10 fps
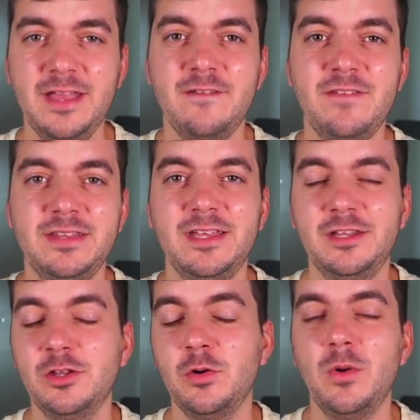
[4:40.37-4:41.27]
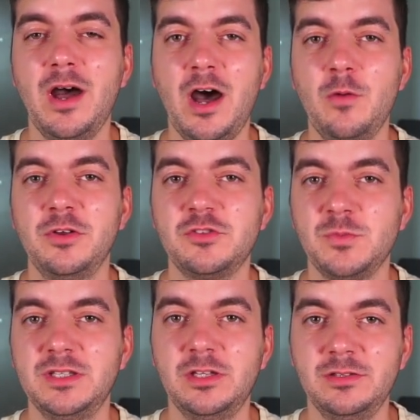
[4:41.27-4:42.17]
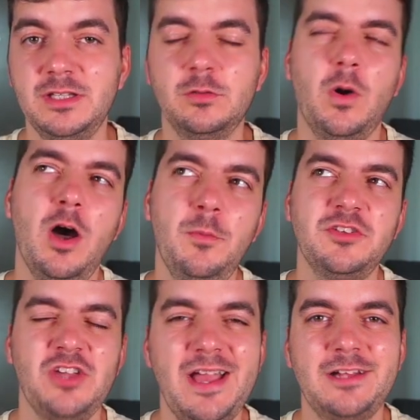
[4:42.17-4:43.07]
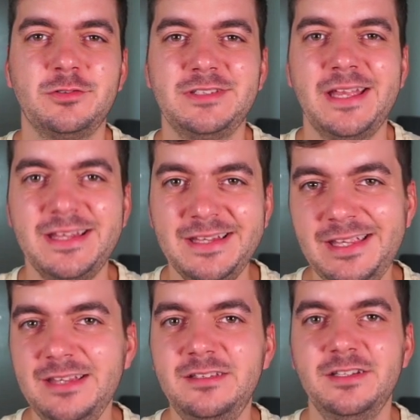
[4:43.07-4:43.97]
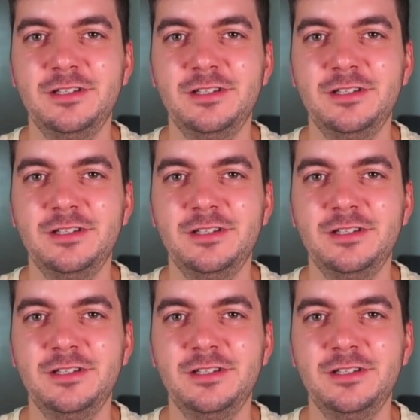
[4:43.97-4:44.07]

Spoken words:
when they know how much money you need or how much Elrond they need